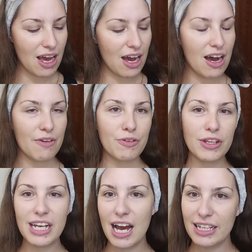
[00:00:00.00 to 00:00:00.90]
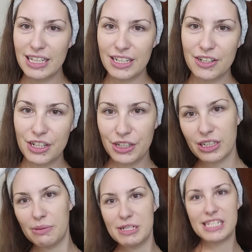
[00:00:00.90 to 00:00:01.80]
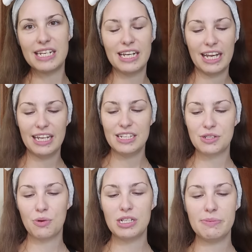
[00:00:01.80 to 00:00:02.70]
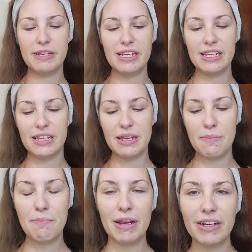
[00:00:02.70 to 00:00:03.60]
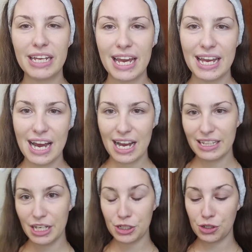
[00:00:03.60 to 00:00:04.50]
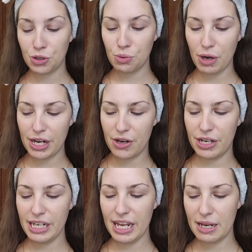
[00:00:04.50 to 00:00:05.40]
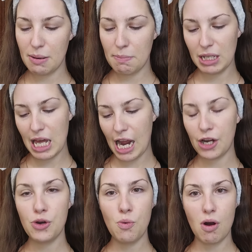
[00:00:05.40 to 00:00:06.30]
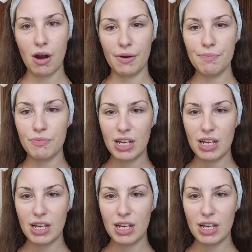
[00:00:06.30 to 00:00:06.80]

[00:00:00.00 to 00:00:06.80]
For all the eyeliner that you're going to be seeing, it is going to be the Mary Kay eyeliner crayon in Black Noir.